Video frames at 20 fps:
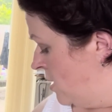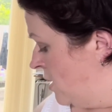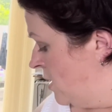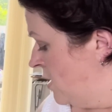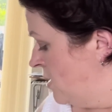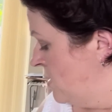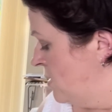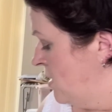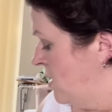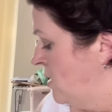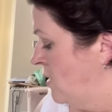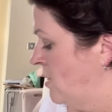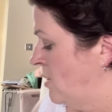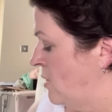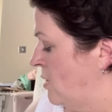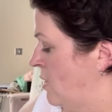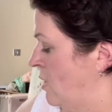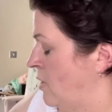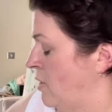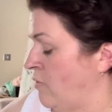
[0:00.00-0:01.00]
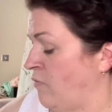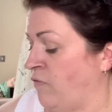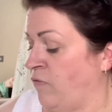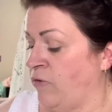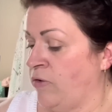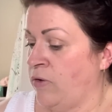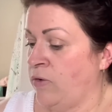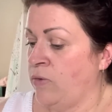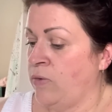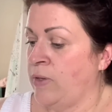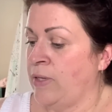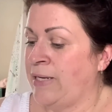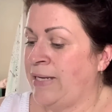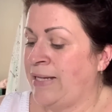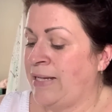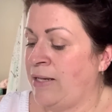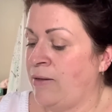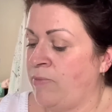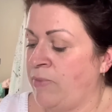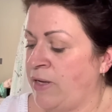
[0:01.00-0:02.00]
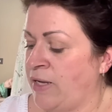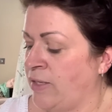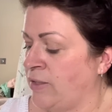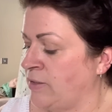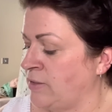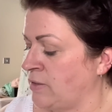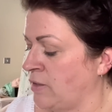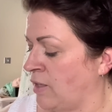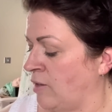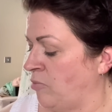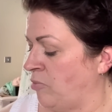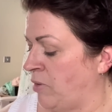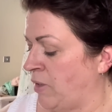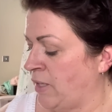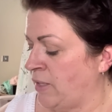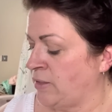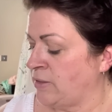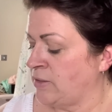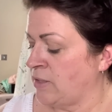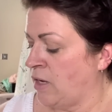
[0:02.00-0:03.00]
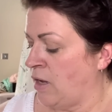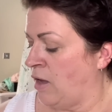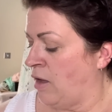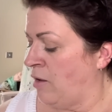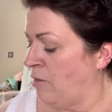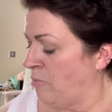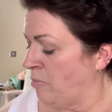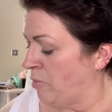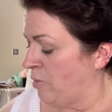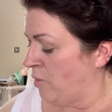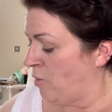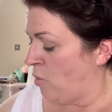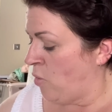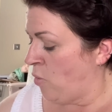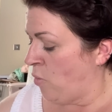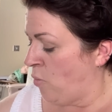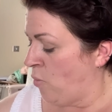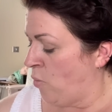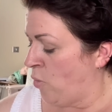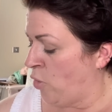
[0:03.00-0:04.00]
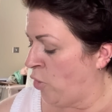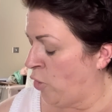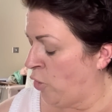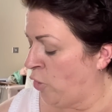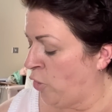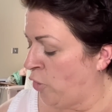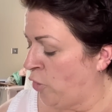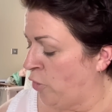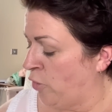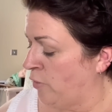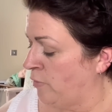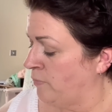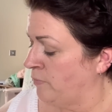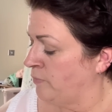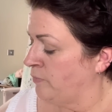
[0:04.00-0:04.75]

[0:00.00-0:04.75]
And then the other few little bits I picked up were